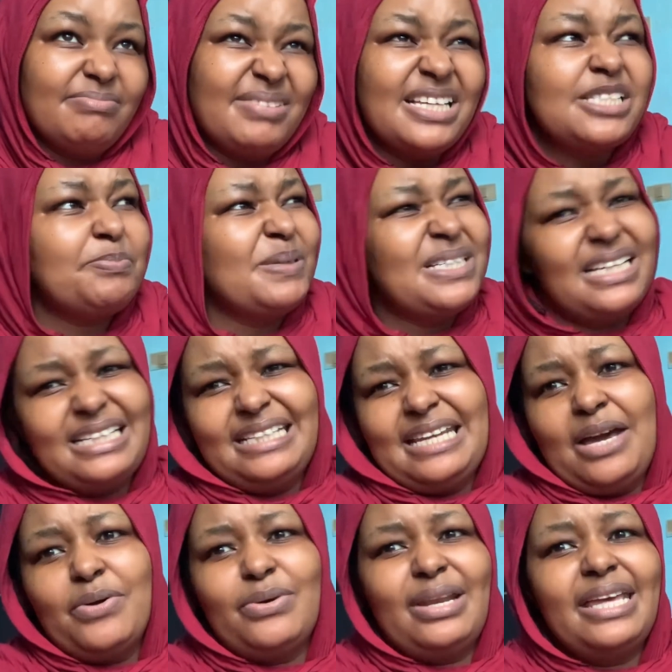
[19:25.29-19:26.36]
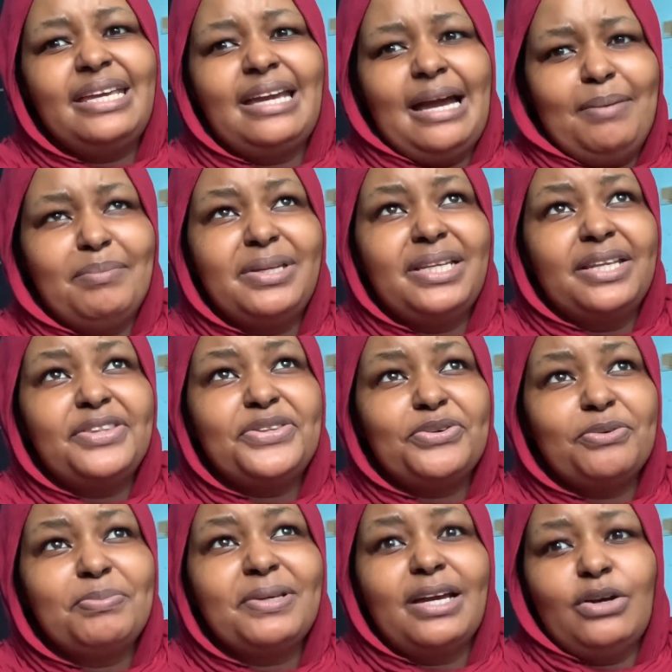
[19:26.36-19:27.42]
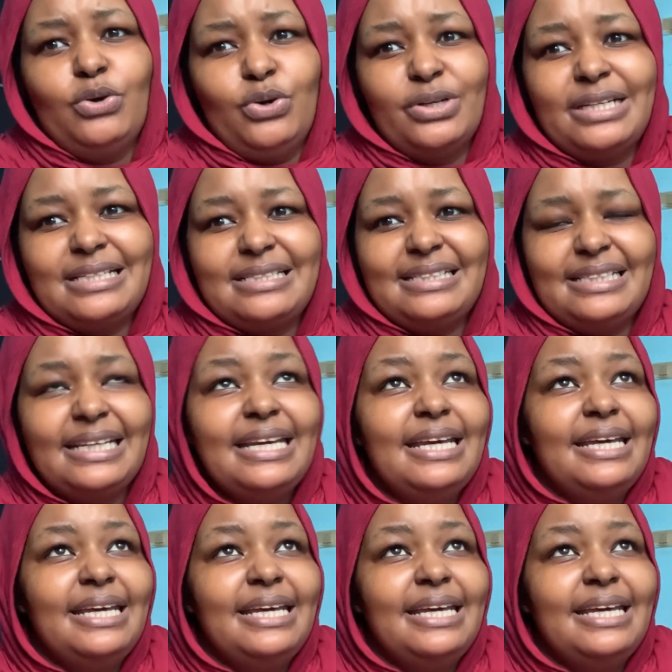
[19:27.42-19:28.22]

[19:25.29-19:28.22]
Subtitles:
especially now, like, I'm in Ethiopia, honestly,